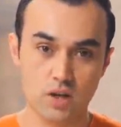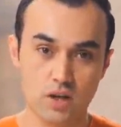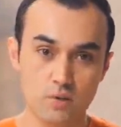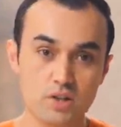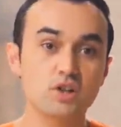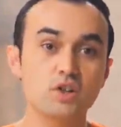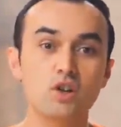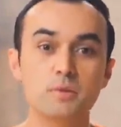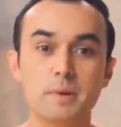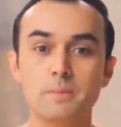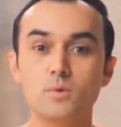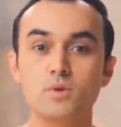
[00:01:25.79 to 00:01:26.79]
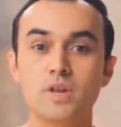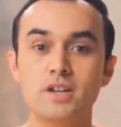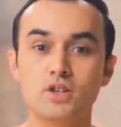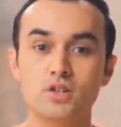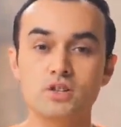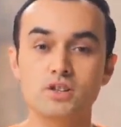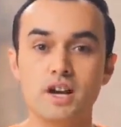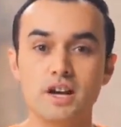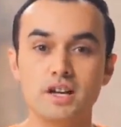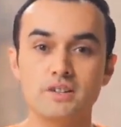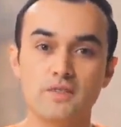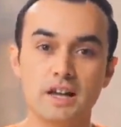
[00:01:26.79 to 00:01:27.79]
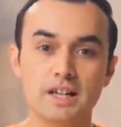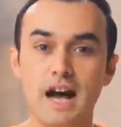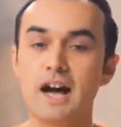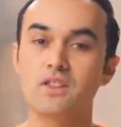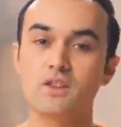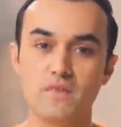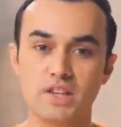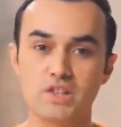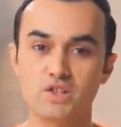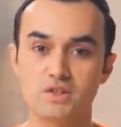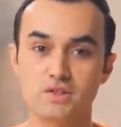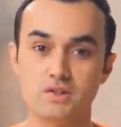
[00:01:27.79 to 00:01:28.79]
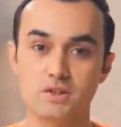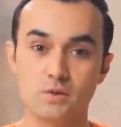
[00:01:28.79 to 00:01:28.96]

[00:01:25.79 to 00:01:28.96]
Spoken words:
which a lot of people then use to fund other ventures,